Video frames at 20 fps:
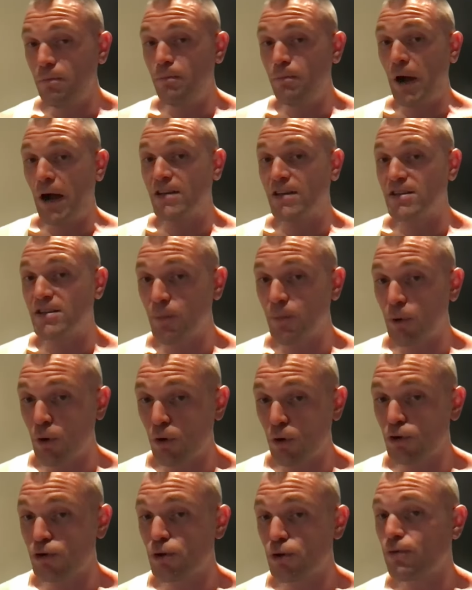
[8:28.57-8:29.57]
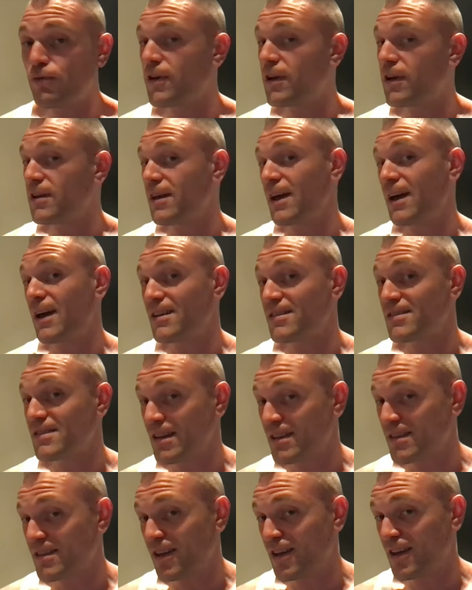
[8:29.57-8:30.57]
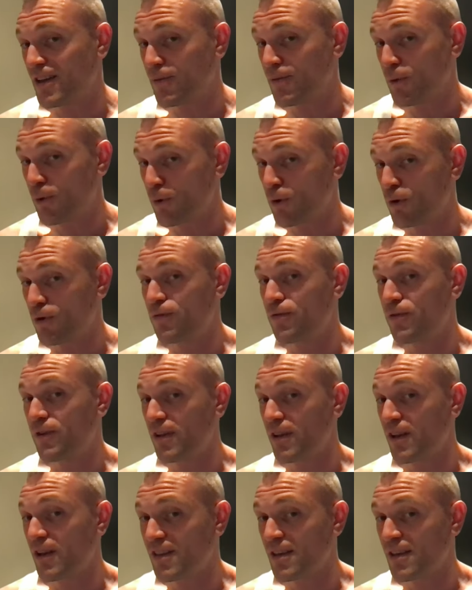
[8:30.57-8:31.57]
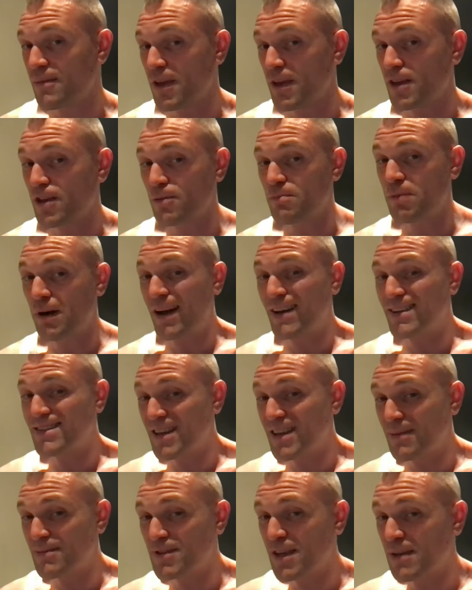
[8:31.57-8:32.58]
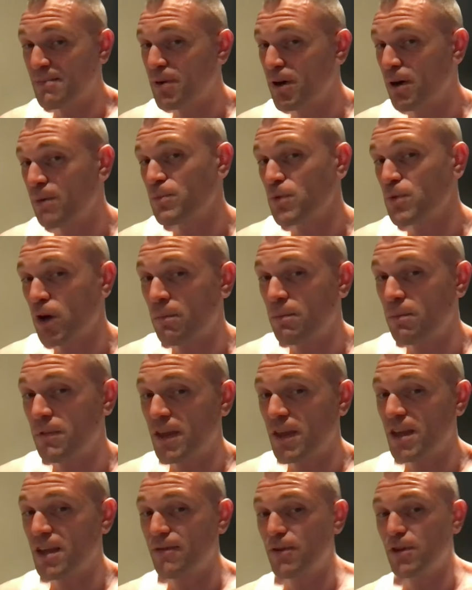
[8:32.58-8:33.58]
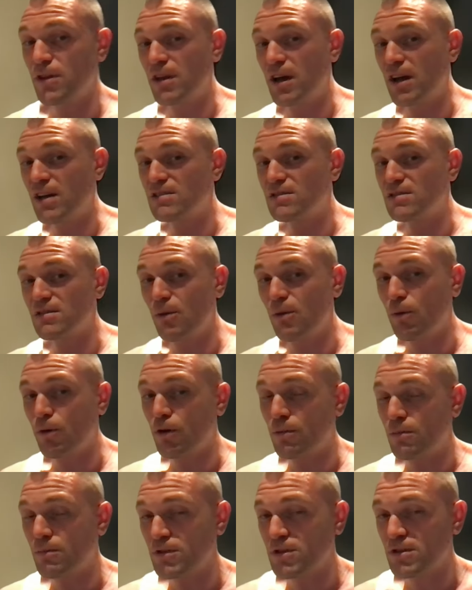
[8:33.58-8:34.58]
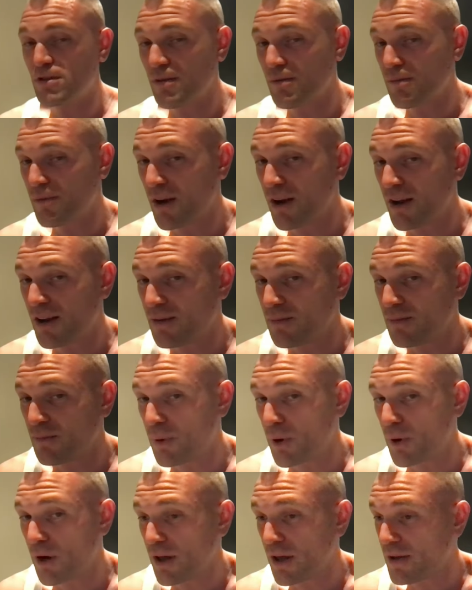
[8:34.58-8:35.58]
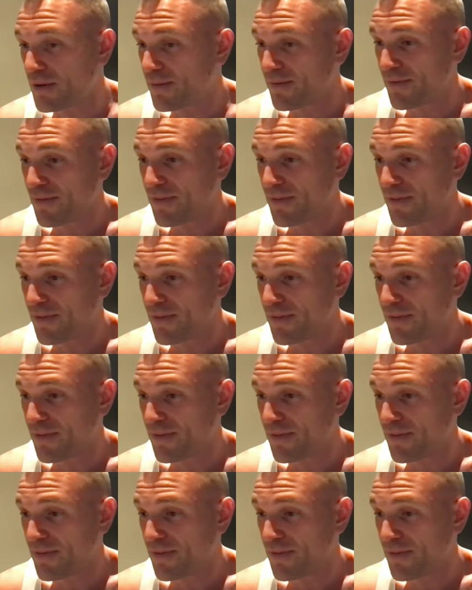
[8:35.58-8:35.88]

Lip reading: Bicep curls are fantastic. They give you a good feeling. They make your biceps get pumped up and they give you nice arms, right? But